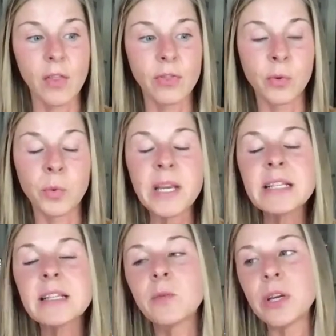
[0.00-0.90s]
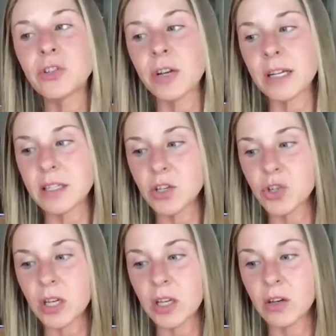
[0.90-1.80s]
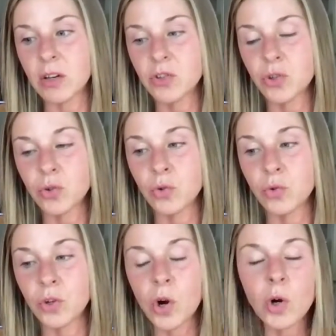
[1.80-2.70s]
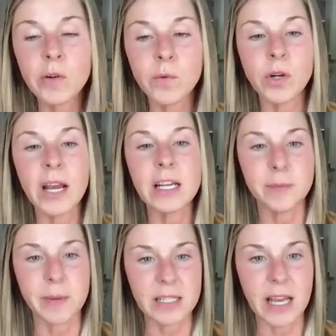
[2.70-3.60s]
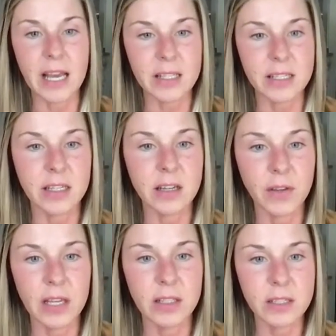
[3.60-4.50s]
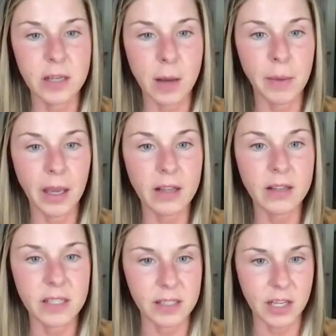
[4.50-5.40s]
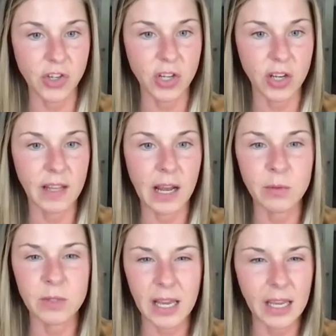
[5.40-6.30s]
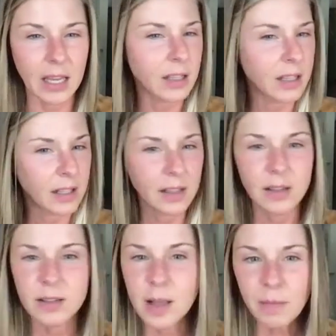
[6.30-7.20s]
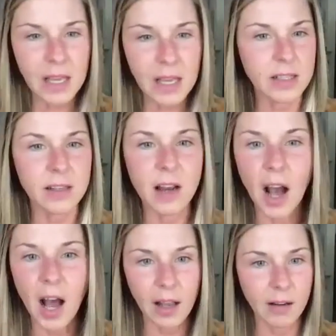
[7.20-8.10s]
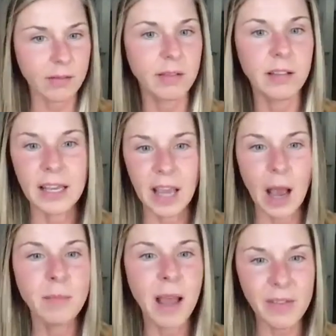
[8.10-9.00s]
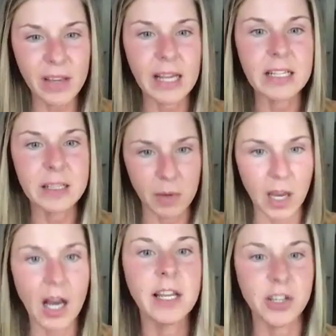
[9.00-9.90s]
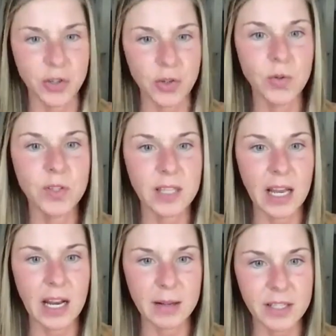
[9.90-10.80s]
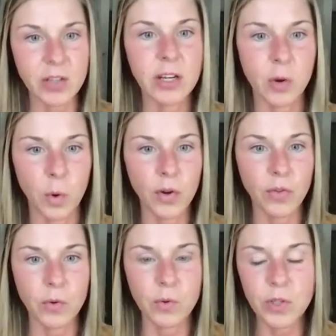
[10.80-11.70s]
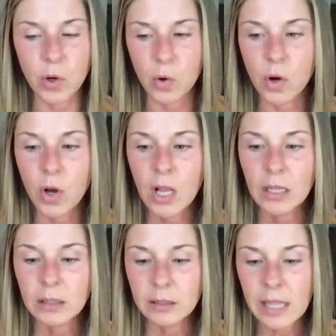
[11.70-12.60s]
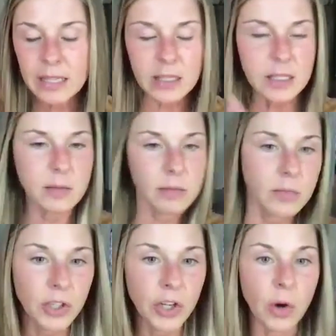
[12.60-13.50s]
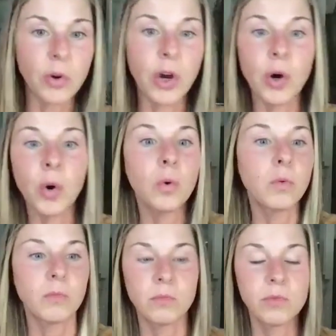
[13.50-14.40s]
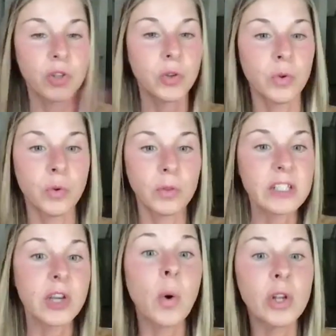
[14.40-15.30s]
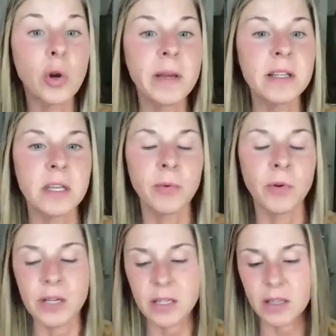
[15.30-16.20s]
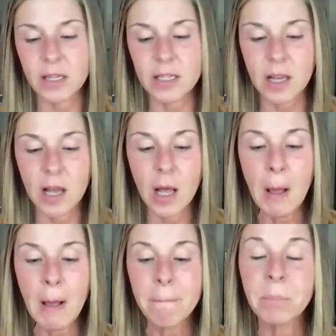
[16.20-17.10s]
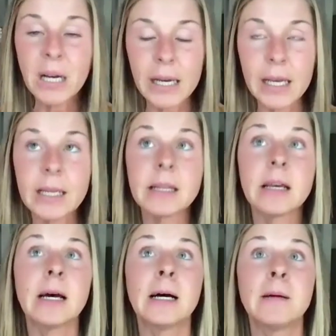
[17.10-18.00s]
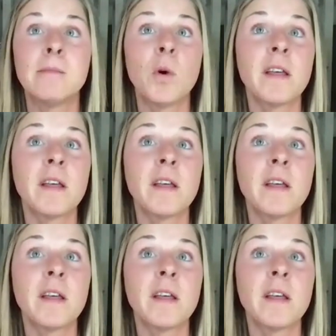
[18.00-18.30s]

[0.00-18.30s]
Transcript: the reason we transitioned to the carnivore diet is because I had significant stomach distension, that I was like, something's not, like, I'm having like some gut issues that I still need to work through. So let's go a little bit deeper into this. But one